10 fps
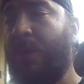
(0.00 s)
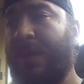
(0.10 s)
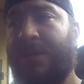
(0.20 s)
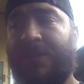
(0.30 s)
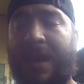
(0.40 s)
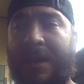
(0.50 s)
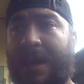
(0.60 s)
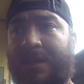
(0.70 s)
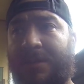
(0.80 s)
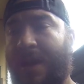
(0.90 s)
any I
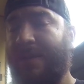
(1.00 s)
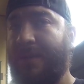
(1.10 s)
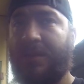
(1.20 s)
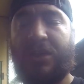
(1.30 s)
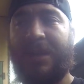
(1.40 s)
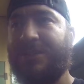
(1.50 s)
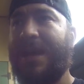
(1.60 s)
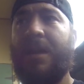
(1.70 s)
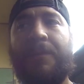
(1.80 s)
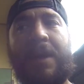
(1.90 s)
didn't have to change
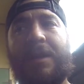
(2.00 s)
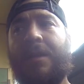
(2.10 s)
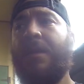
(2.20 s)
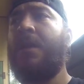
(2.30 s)
that up any.